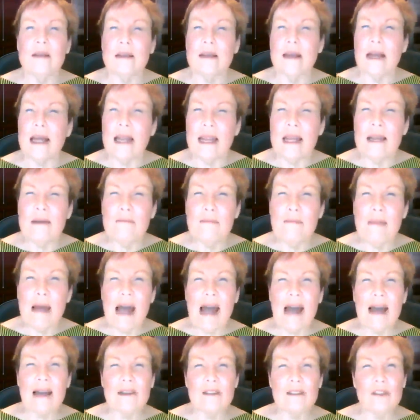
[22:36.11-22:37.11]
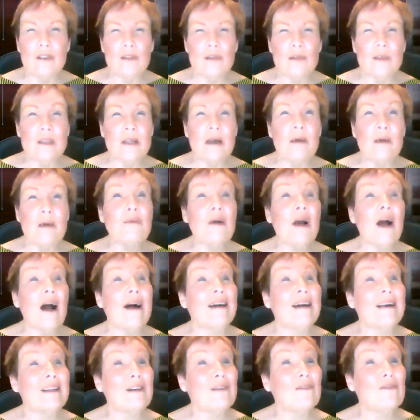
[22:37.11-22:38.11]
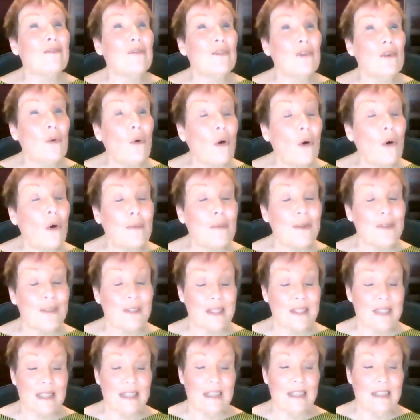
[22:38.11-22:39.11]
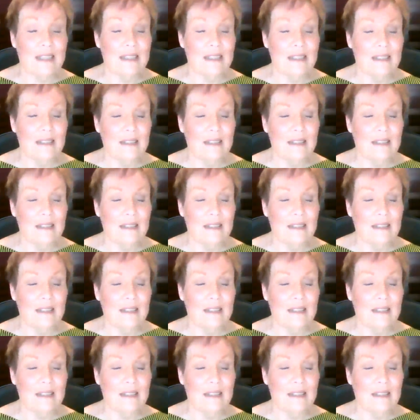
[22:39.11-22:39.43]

getting back to some kind of normalcy.